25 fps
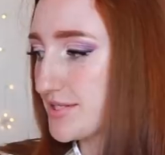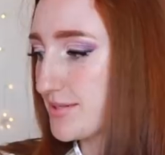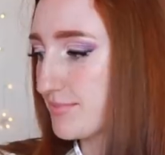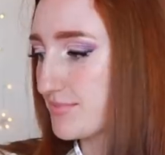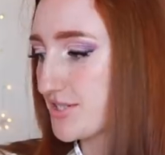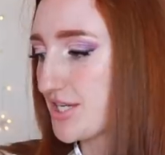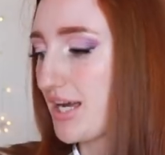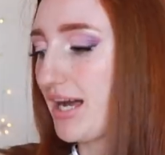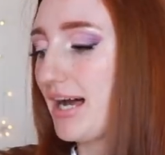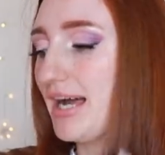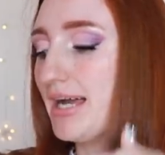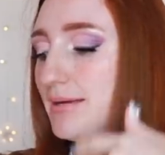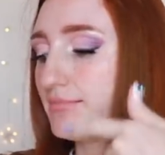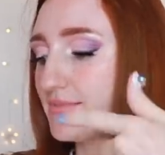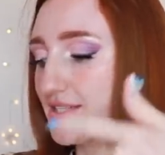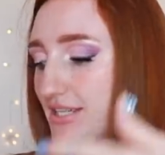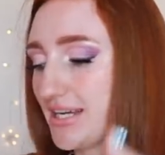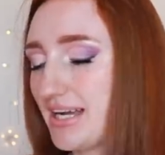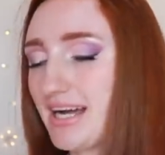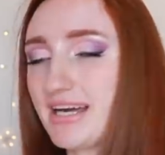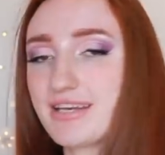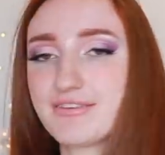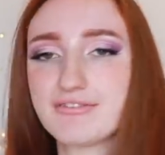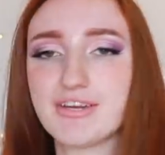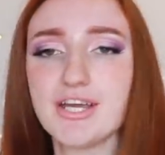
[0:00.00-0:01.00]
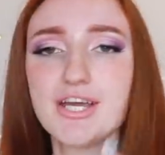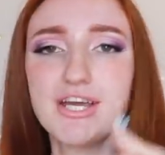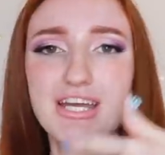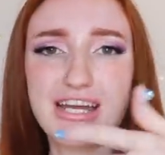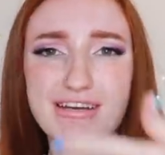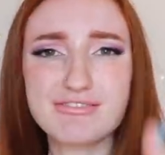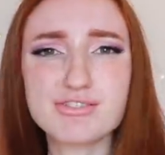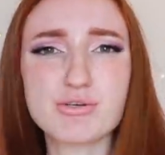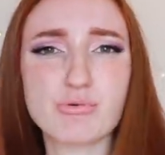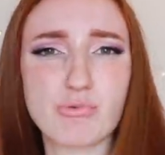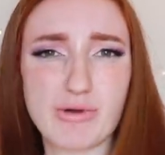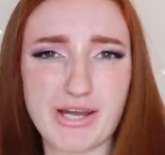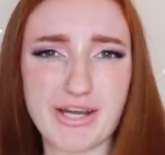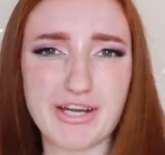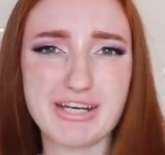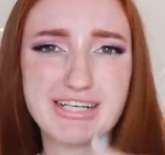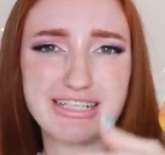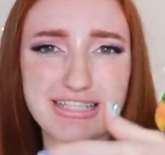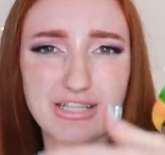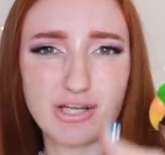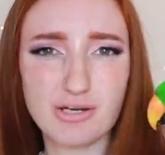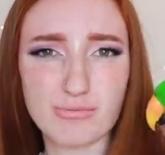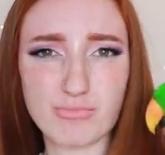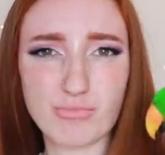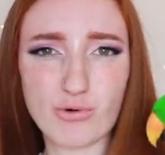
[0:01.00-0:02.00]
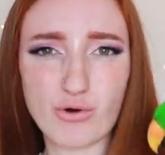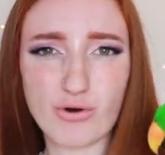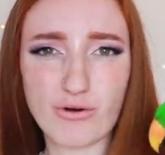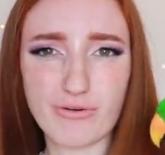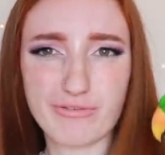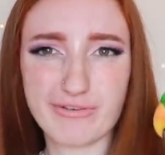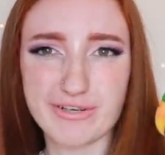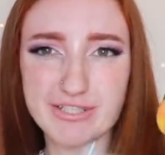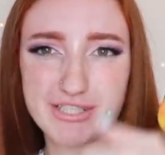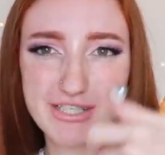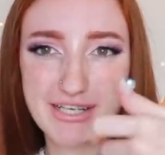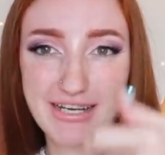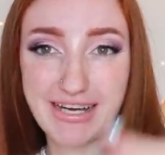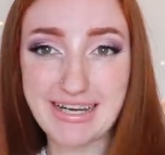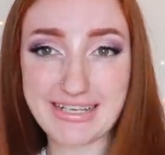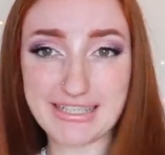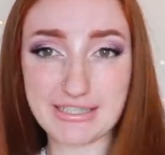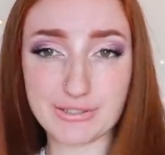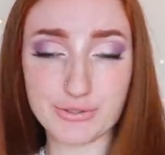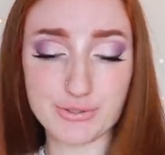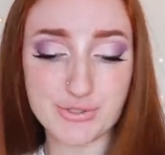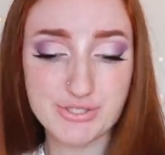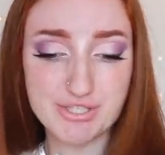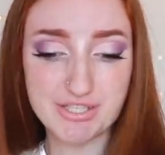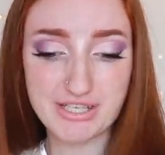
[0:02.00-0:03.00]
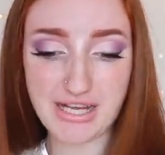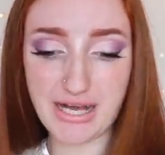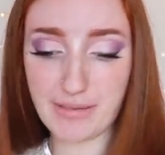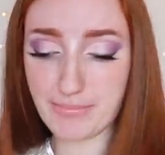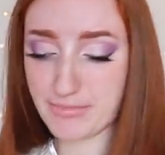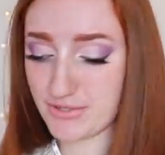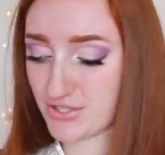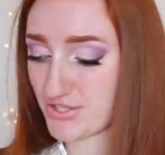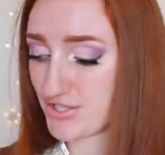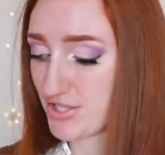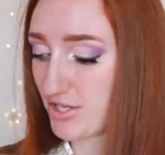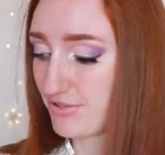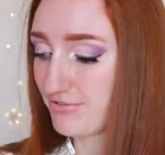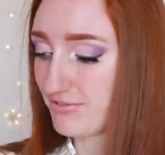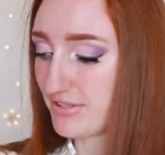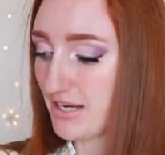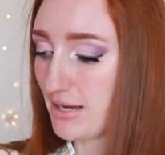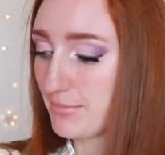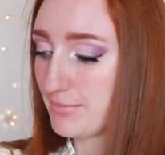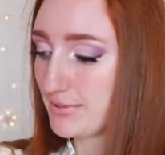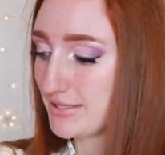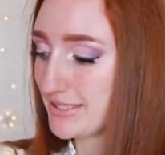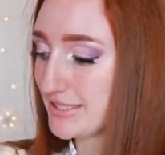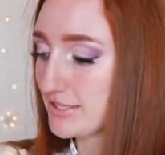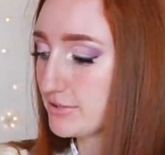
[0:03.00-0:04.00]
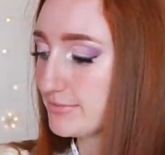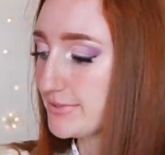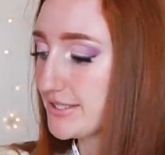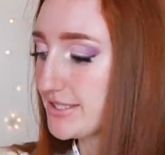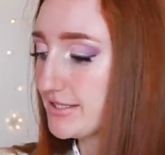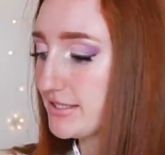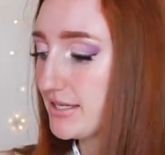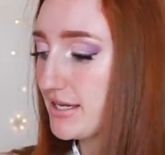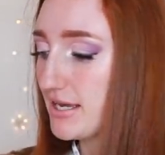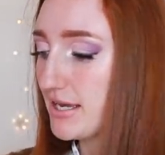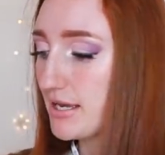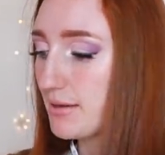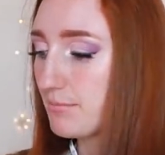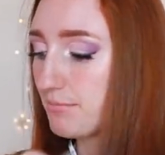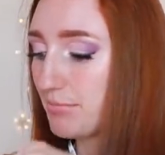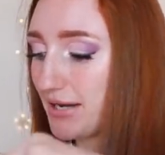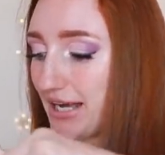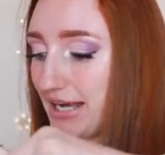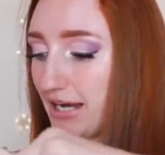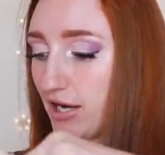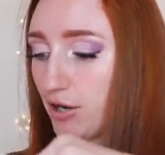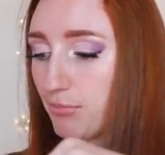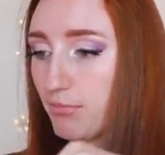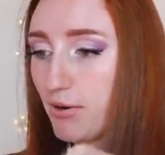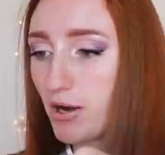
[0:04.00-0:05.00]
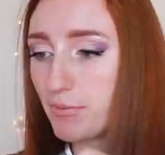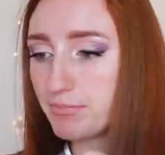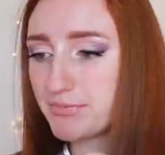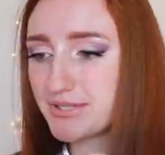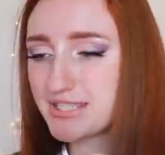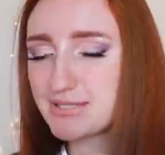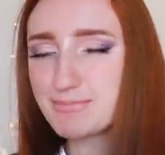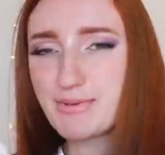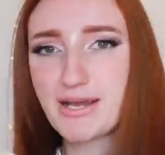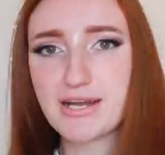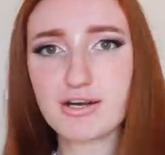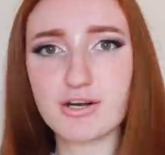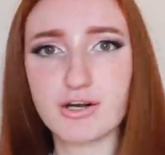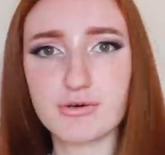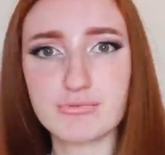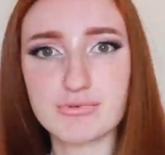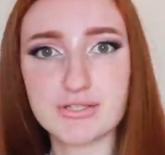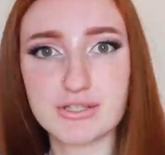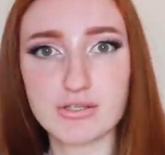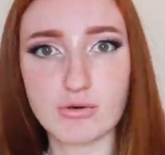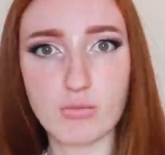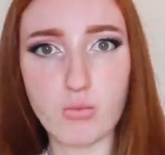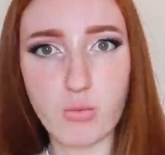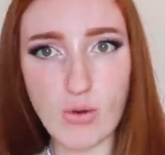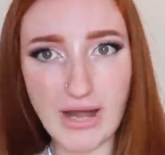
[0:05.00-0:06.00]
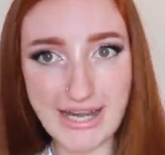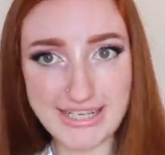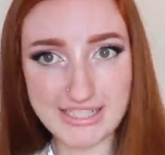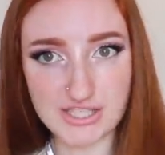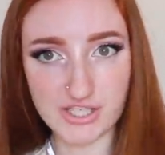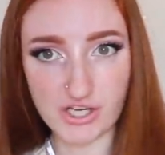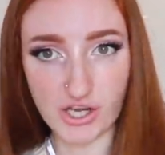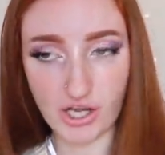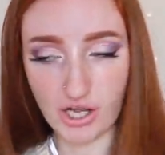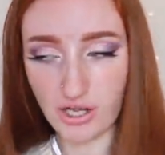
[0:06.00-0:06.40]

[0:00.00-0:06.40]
them some time to kind of, have to wear it a lot more for it to kind of loosen up and soften up a little bit. But I'll pop this back on with the white